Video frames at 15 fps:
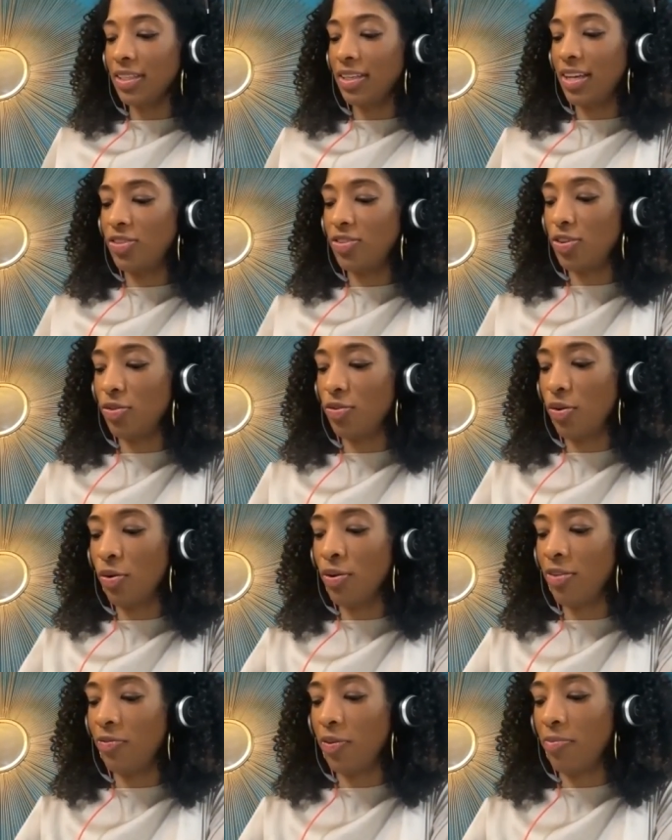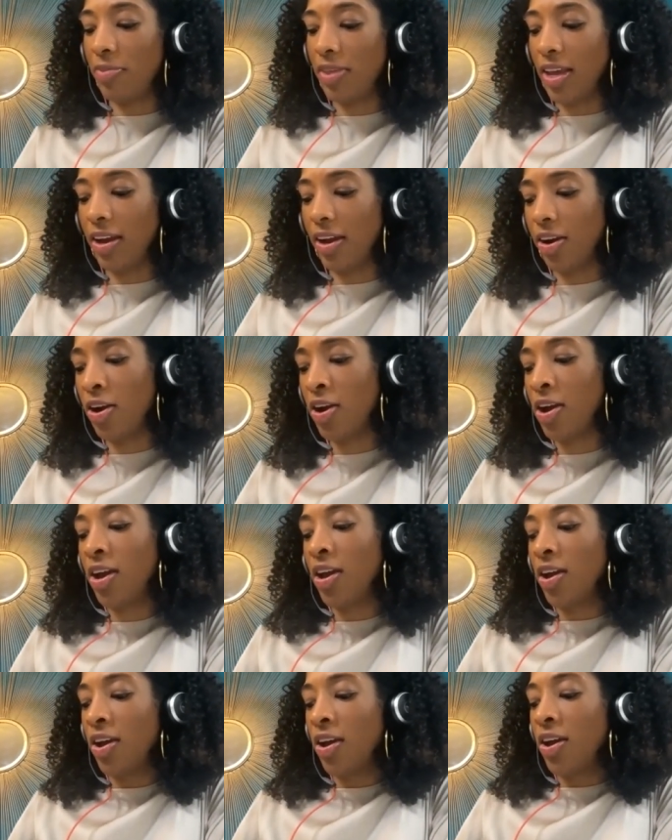And so going from there,
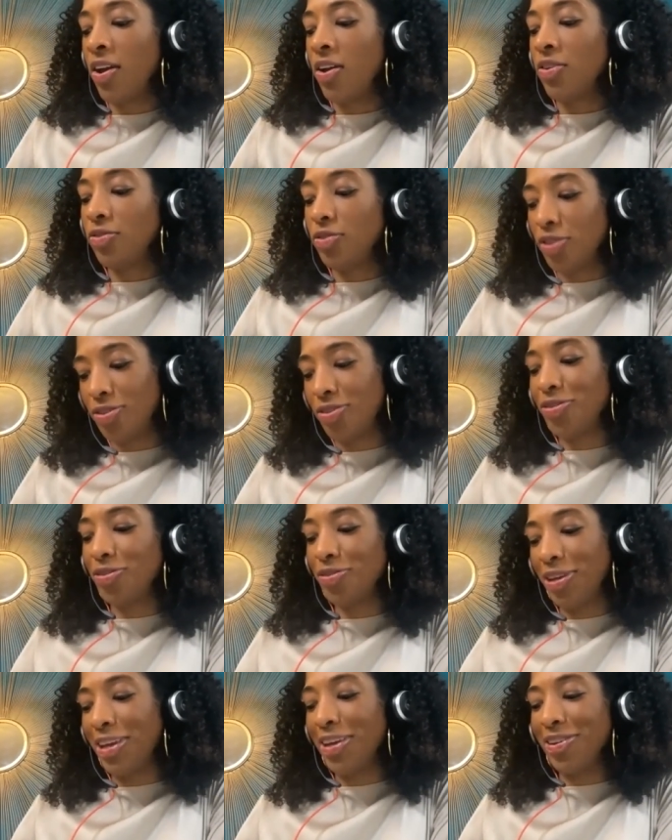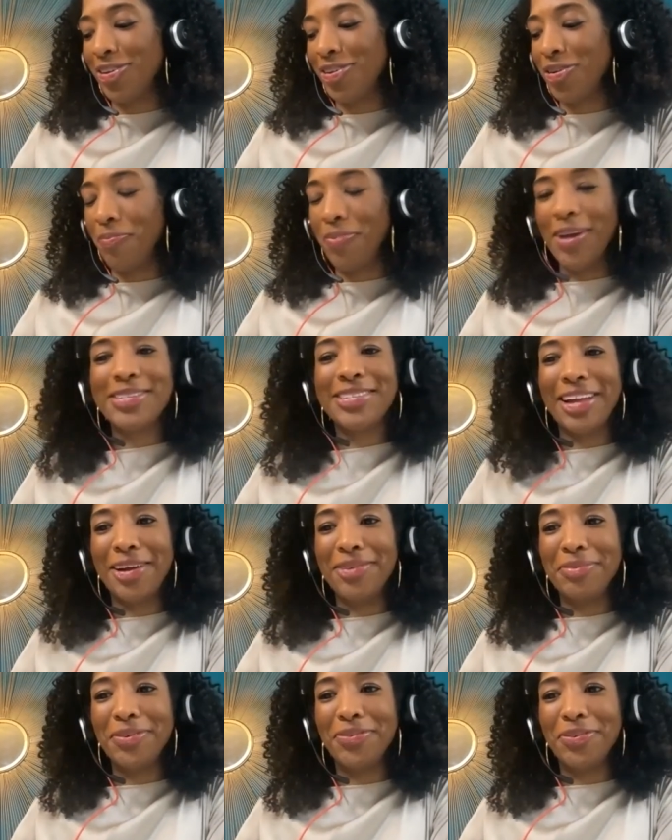just to get a little
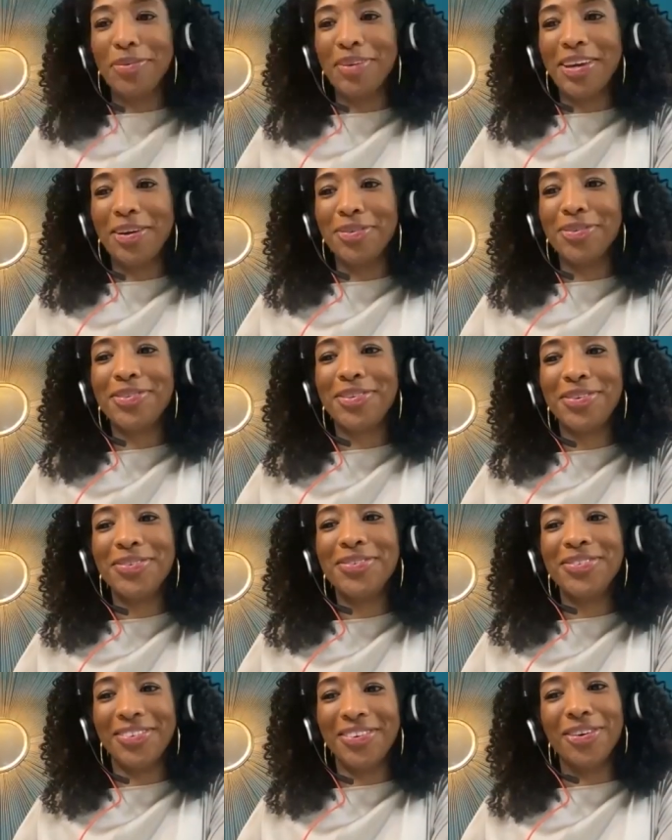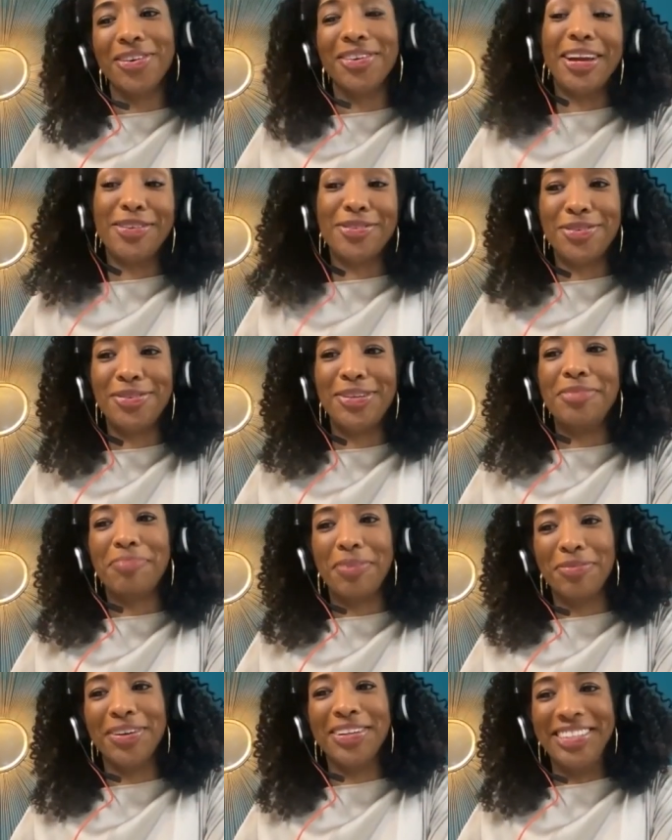baseline before we go too, or not too deep,
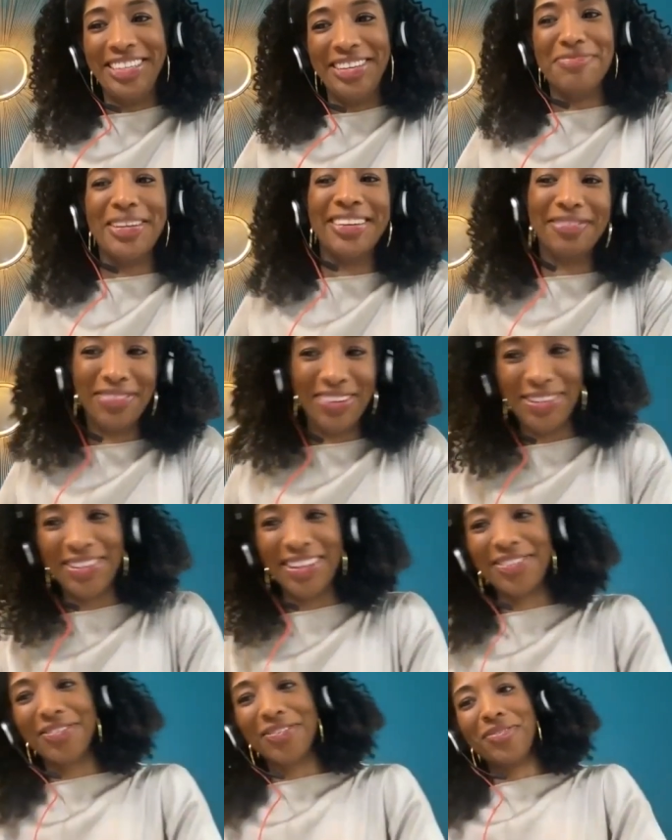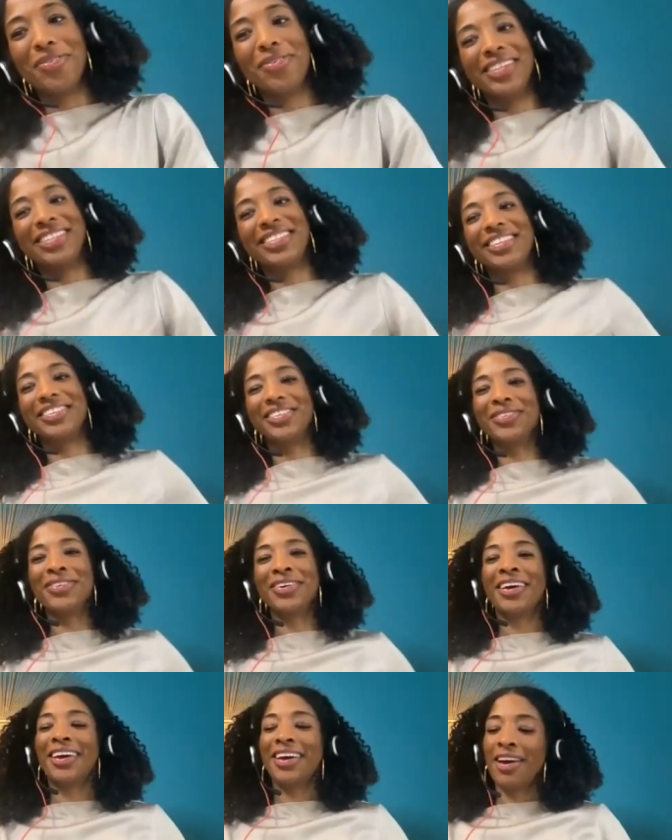but really deep in it, because that's what we want to do.
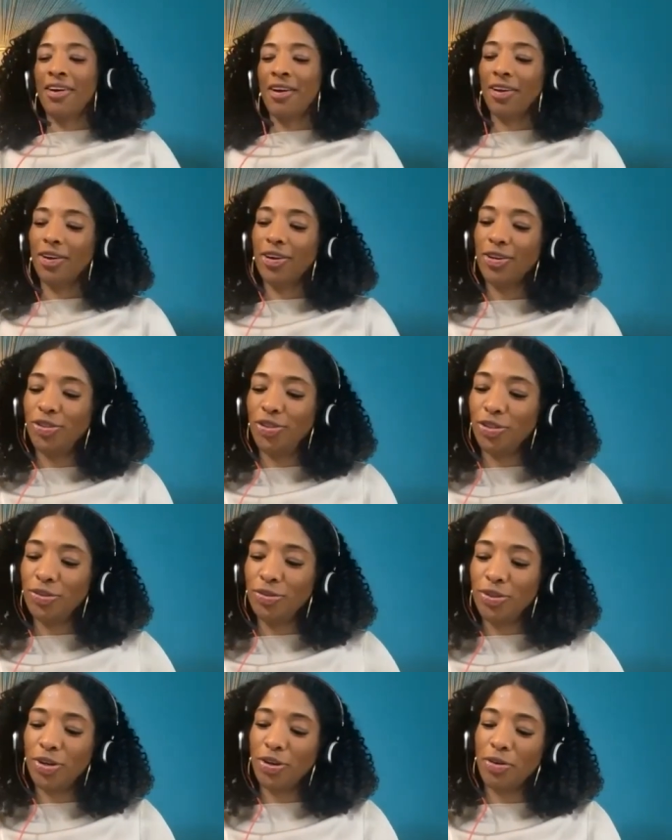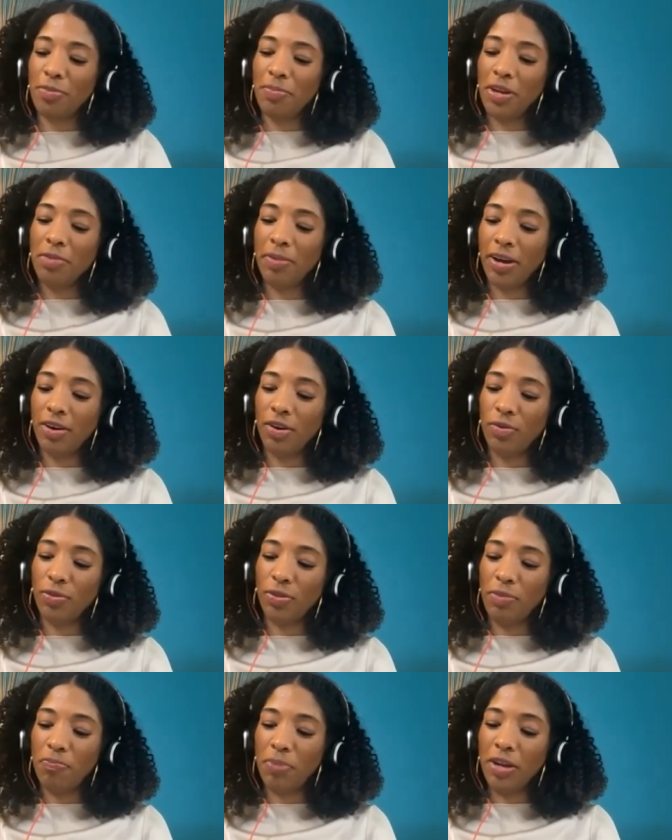Could you talk a bit about
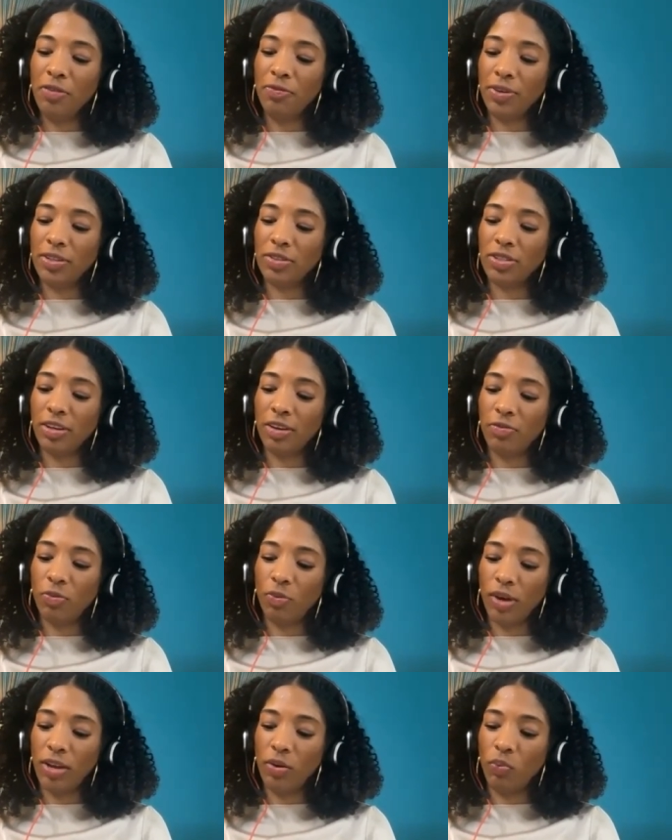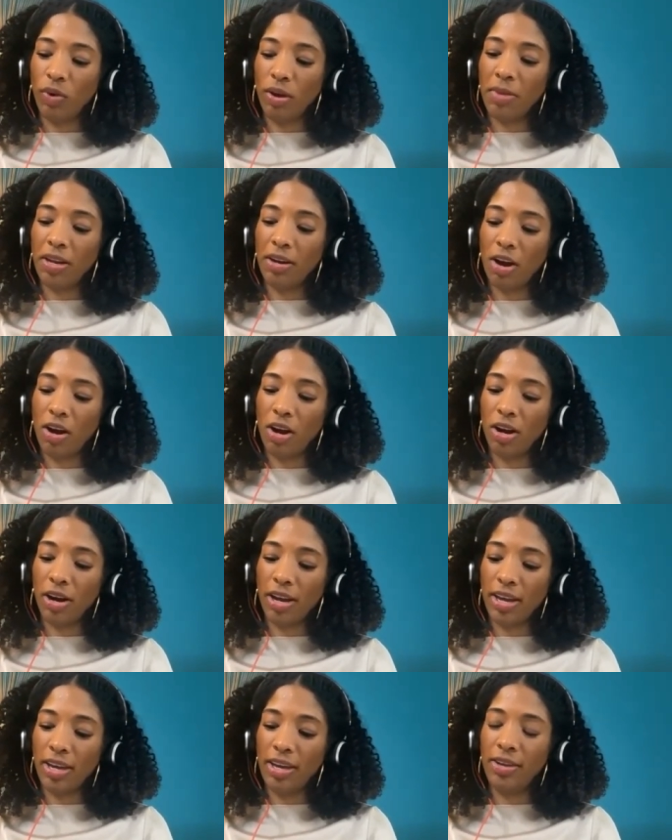the benefits of when women
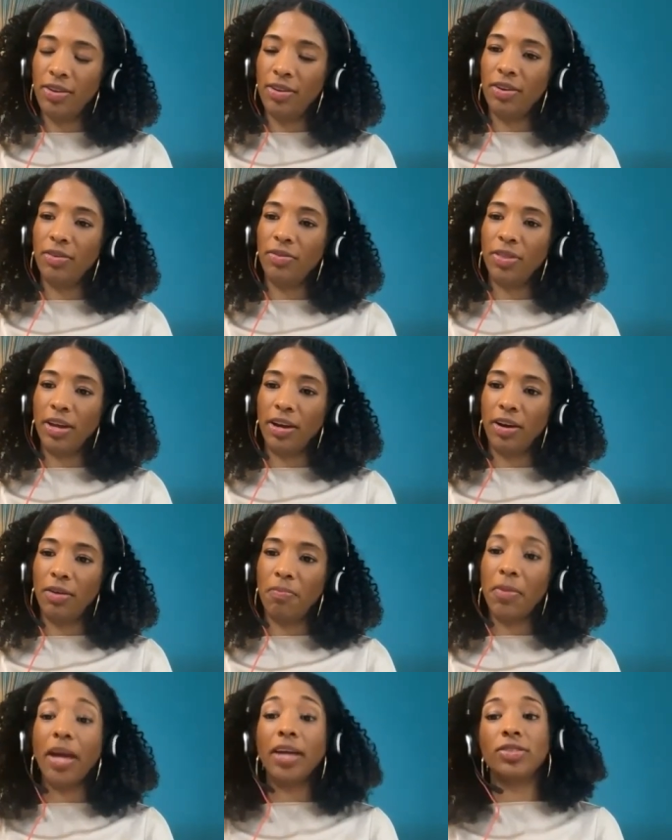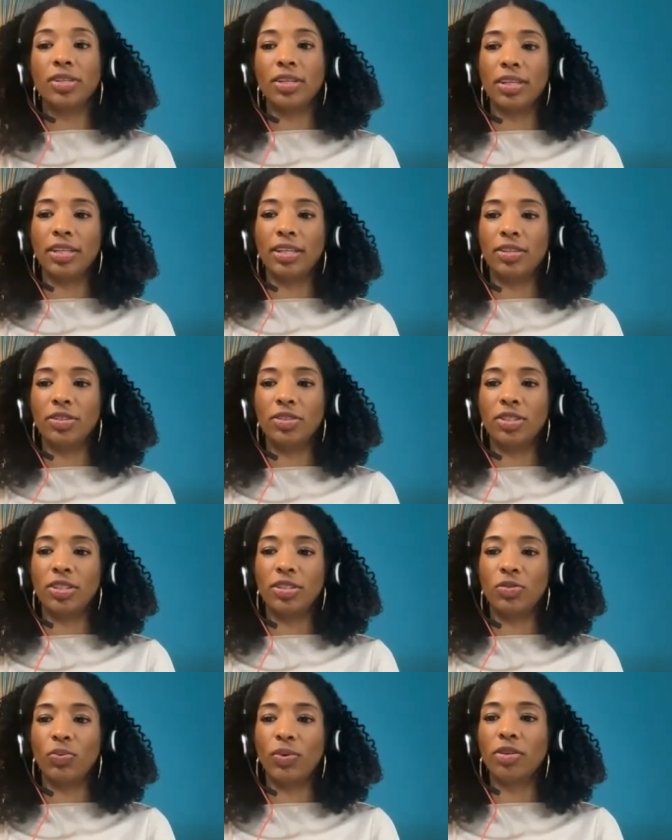are in their masculine
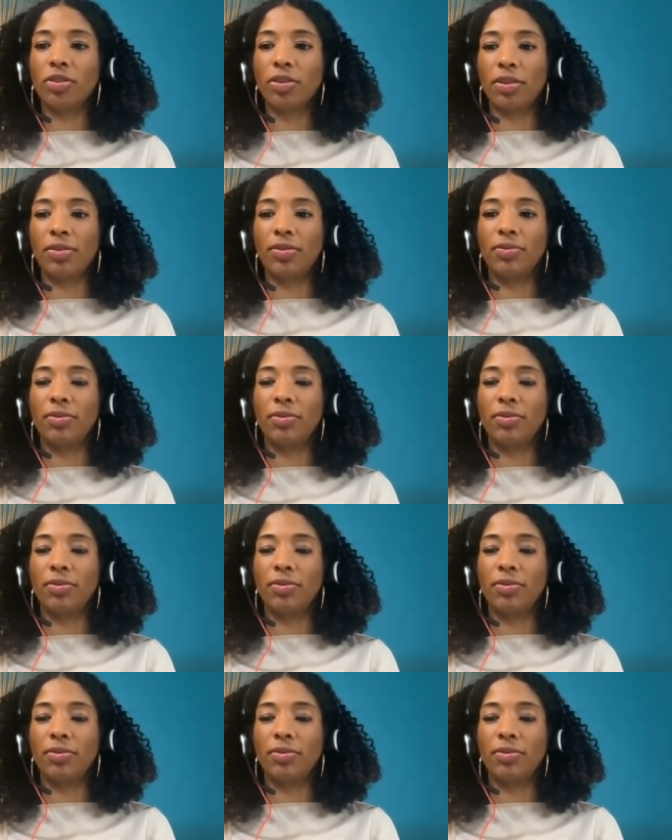energies? What are the